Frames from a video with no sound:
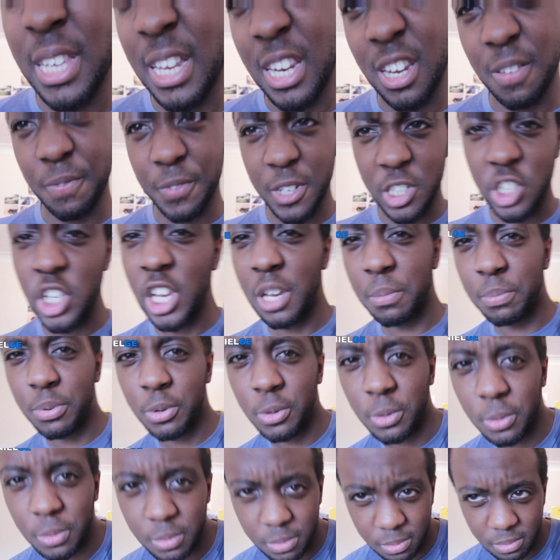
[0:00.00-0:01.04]
sending for Jake
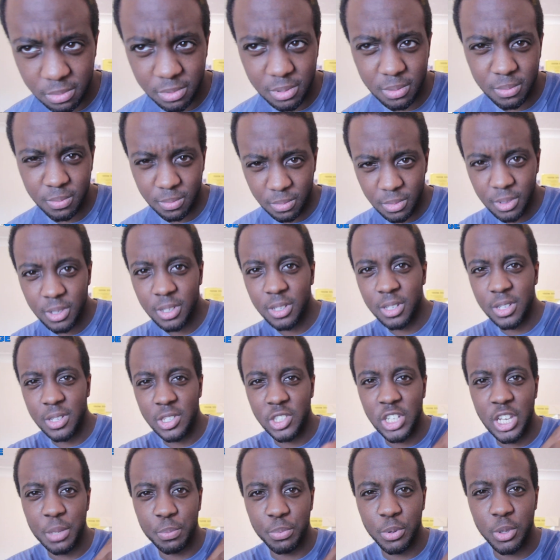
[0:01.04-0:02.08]
Paul.
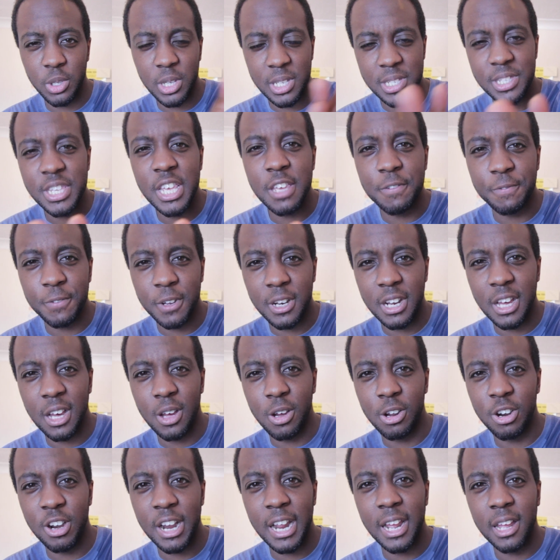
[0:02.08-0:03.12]
Jake Paul, you're safe for
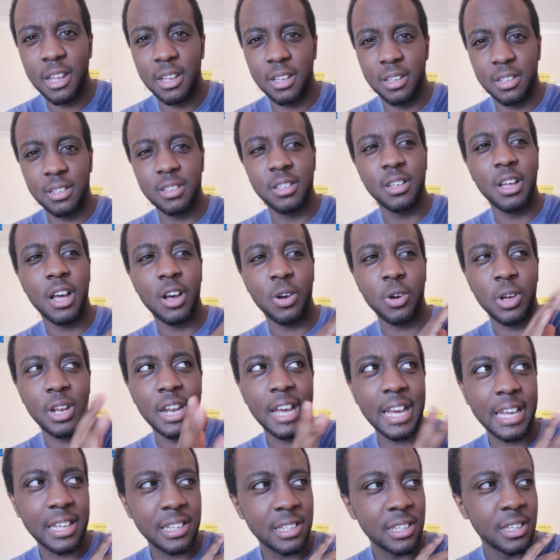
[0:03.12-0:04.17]
now, right? I got
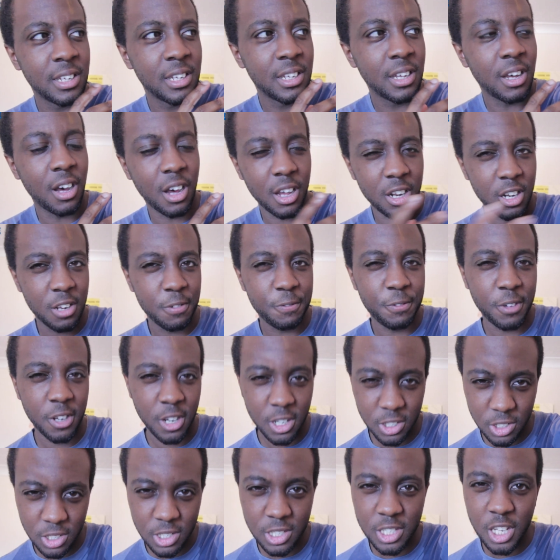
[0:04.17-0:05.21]
like under
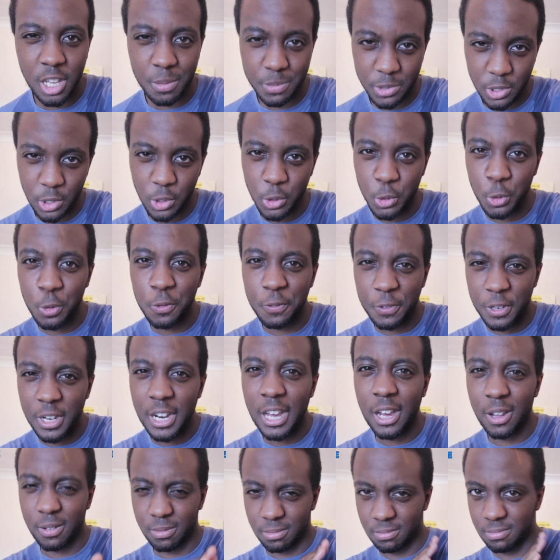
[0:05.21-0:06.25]
300 subs. You're cool for
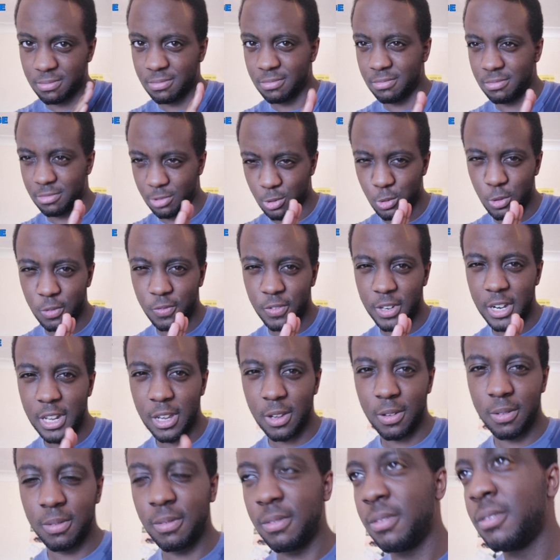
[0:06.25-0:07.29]
now. Cool for
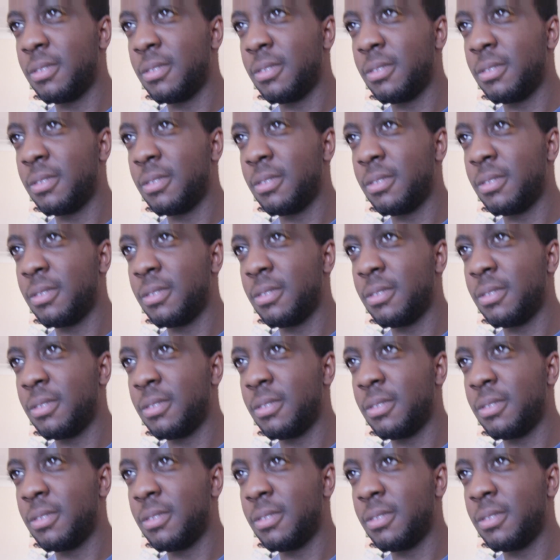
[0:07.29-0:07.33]
now.